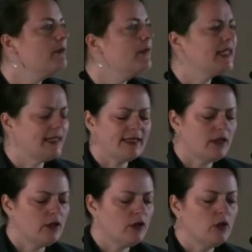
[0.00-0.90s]
But
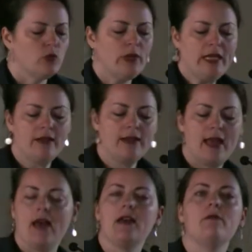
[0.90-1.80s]
still, we are
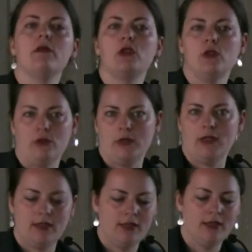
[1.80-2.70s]
not
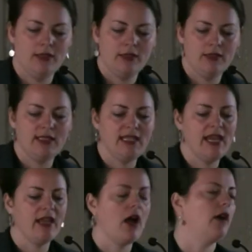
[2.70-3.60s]
immune to
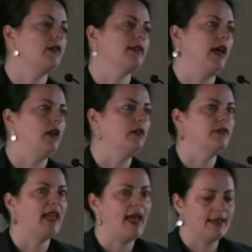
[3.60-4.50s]
seeing
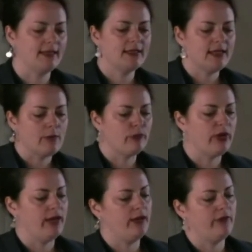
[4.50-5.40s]
ourselves as
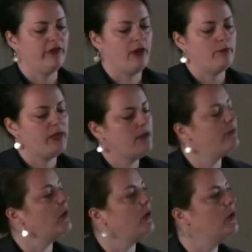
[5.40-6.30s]
separate from
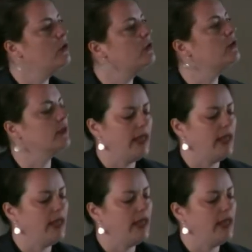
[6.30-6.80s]
people whose